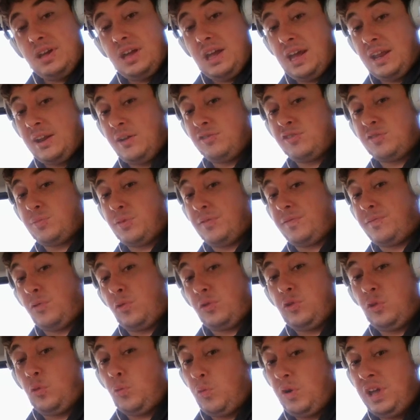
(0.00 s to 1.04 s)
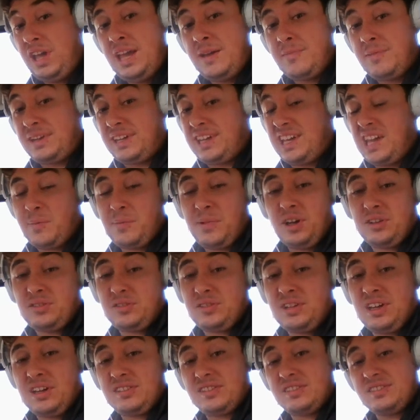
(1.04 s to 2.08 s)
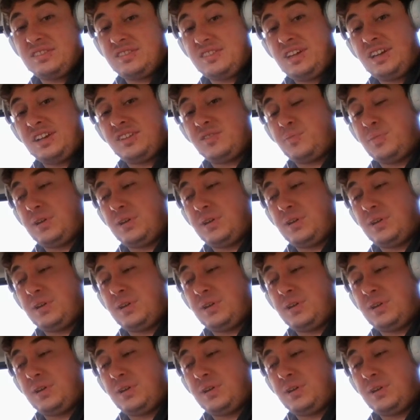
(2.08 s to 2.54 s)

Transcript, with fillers: and this was before the Wii even came out in 2006.